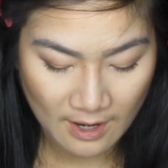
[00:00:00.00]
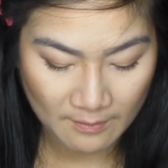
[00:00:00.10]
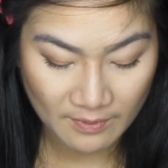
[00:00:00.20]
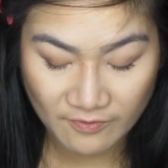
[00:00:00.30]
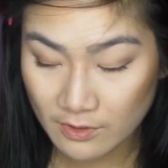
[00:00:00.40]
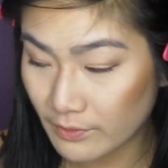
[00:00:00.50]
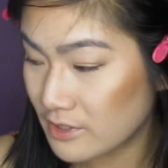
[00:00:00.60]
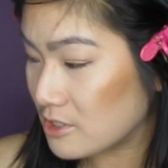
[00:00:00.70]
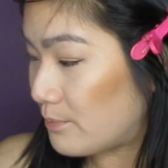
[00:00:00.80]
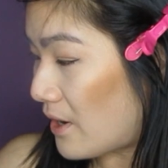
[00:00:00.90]
But if you don't
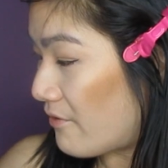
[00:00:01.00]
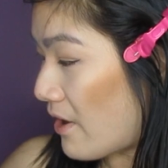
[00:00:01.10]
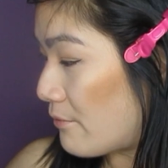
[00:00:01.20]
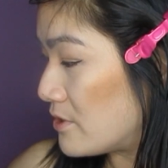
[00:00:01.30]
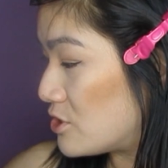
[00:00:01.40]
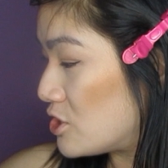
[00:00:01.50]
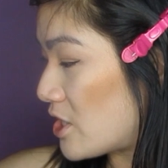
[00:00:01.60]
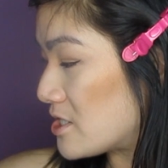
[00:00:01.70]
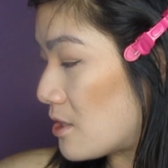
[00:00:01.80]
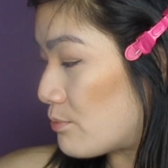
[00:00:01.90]
want to use a puff, I would
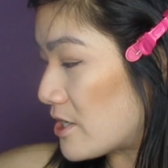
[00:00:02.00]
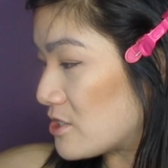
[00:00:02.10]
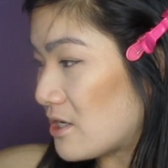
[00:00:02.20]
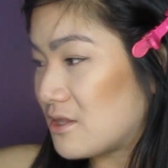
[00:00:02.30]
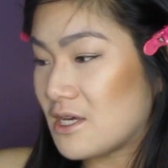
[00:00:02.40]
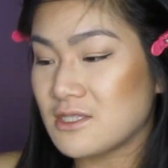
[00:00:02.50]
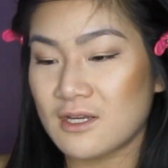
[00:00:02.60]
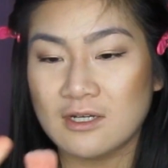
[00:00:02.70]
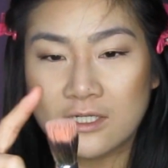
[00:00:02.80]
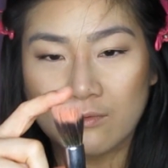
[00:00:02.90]
suggest a brush like this,
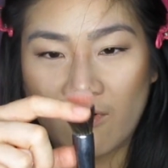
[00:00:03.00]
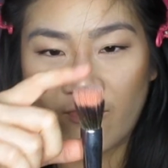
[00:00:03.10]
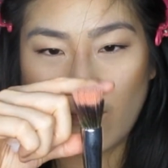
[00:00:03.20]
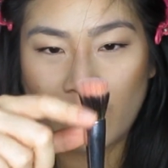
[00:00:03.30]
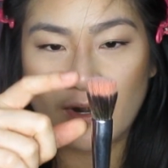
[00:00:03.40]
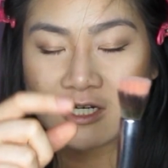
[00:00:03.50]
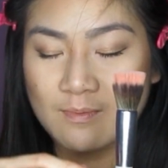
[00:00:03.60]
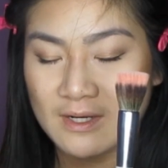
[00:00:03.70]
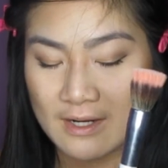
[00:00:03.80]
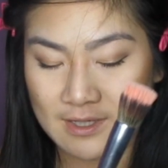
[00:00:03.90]
like a duo fiber brush,
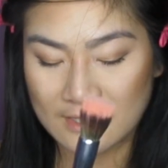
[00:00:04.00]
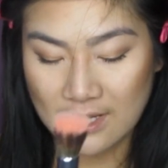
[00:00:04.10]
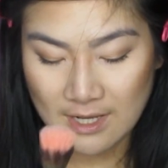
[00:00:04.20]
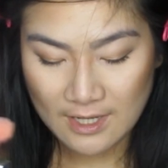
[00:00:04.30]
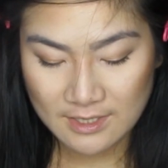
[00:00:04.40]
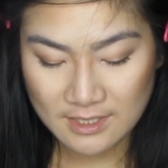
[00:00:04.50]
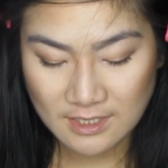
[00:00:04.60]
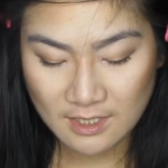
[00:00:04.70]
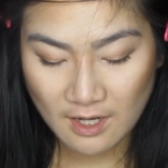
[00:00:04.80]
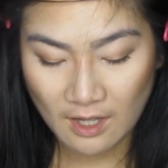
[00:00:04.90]
because
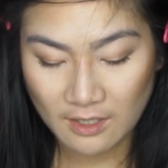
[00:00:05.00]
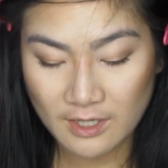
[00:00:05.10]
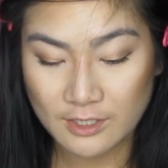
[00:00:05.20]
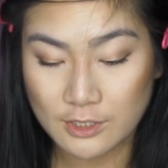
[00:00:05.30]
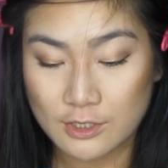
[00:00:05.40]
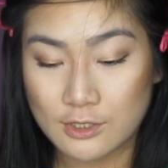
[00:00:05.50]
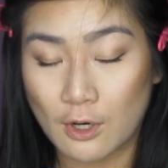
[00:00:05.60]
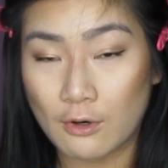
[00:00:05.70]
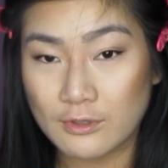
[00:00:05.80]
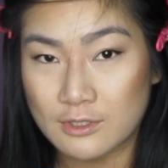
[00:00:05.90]
since the color is
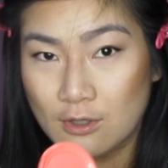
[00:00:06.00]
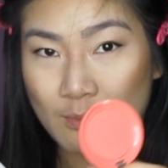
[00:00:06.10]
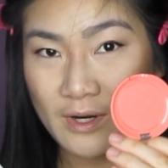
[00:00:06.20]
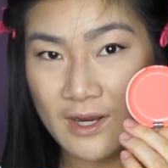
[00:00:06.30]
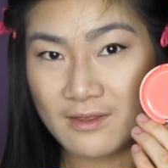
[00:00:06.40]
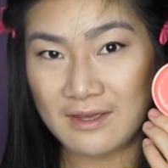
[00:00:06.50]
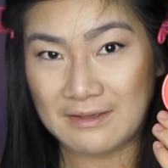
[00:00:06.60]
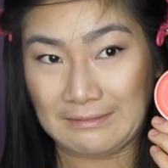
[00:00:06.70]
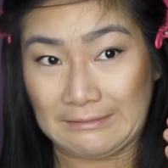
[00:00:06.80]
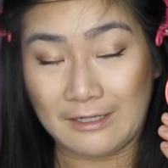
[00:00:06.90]
so bright,
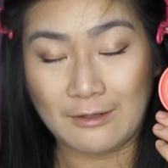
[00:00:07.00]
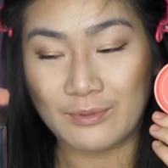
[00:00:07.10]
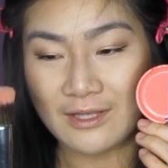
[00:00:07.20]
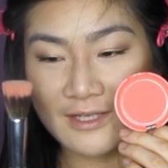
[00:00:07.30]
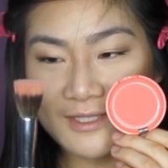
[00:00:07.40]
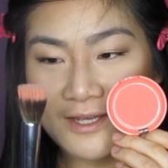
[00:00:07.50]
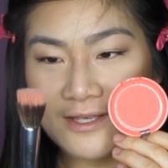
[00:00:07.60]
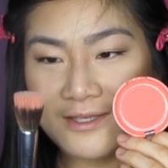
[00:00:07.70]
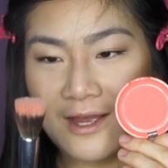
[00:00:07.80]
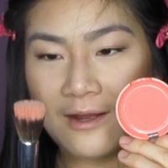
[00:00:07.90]
like look how bright this
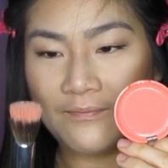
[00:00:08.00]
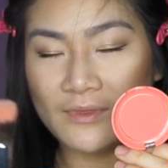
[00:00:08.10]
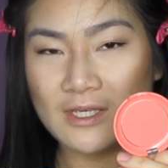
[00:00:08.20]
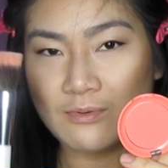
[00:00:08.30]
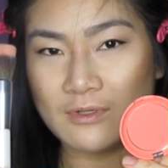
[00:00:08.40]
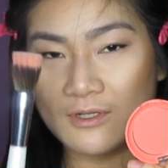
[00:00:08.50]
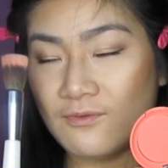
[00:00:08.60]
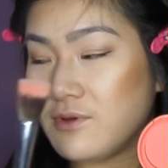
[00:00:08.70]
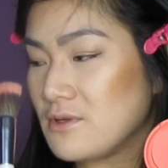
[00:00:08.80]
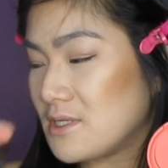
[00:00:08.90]
is, this will
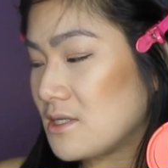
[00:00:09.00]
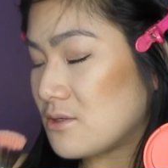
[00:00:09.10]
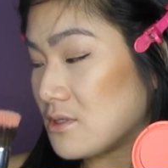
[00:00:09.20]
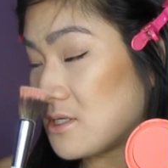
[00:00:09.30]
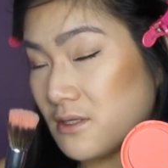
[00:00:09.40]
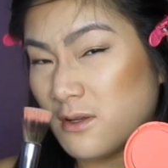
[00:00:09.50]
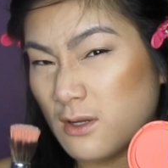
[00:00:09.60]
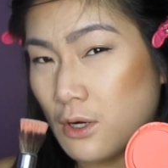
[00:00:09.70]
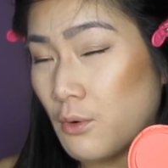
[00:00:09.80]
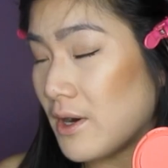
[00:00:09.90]
diffuse it so it doesn't
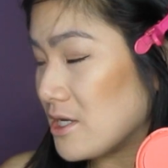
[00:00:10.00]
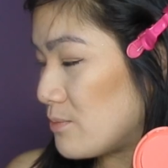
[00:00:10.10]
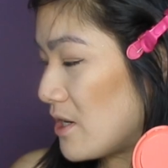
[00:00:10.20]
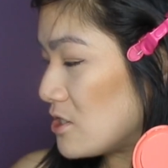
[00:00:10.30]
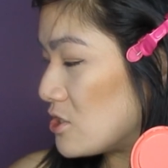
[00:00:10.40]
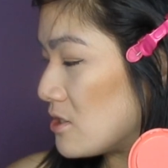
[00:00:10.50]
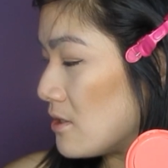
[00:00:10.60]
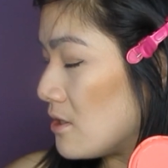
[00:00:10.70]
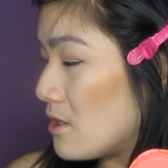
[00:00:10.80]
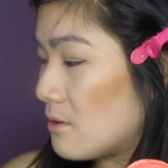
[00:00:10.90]
go on as
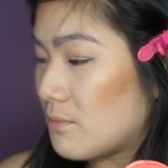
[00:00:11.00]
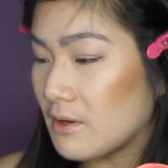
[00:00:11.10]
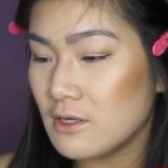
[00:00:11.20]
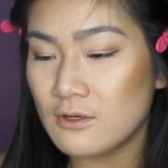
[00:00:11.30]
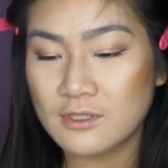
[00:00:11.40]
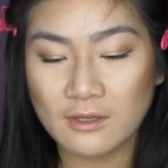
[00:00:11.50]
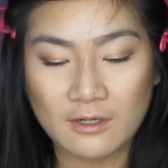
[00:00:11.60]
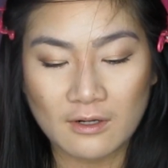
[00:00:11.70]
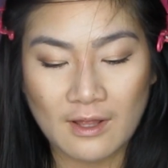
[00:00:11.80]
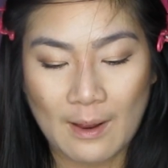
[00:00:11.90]
much. But I'm going to use a
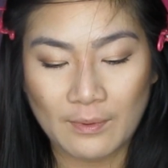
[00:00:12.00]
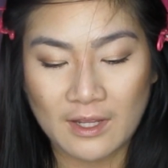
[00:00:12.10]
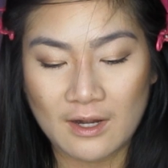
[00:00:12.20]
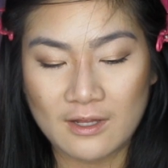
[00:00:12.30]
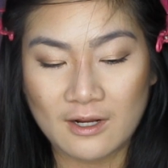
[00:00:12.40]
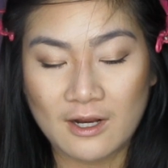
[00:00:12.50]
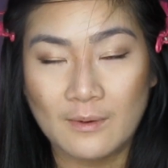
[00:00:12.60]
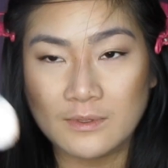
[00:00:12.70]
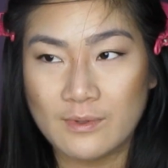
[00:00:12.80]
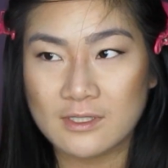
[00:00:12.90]
little applicator that
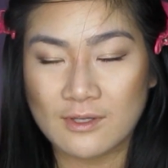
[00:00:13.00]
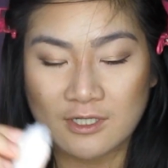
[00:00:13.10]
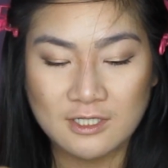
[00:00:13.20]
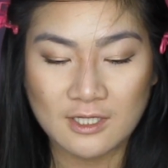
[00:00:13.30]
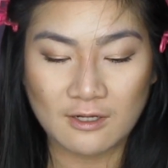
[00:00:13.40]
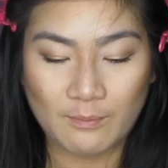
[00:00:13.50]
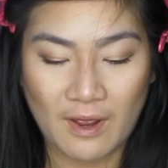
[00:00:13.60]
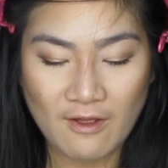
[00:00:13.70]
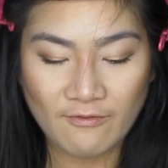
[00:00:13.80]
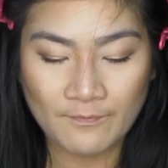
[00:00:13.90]
comes with, so there's just a little
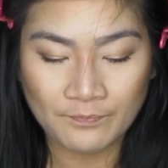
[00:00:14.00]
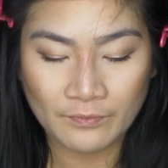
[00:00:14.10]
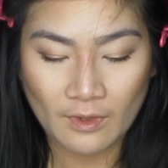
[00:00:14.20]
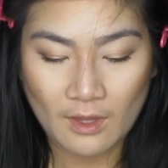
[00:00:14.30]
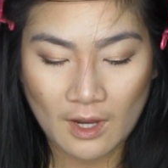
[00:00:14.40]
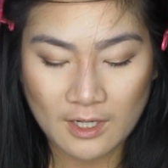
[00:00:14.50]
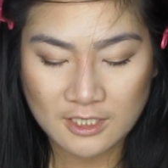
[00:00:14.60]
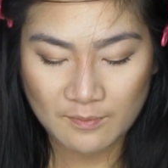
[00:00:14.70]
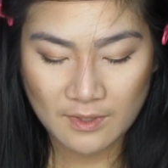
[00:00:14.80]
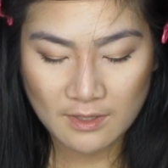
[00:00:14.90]
puff. I'm going
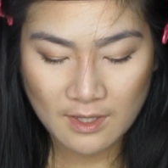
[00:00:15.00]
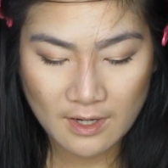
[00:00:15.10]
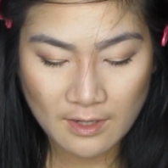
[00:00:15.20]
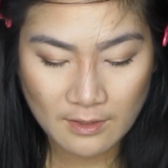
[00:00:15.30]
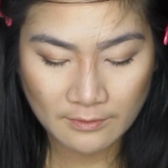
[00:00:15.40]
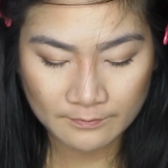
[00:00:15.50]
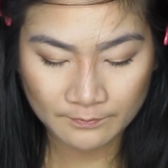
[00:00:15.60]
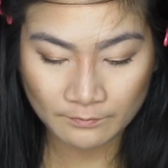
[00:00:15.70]
to dip it in there,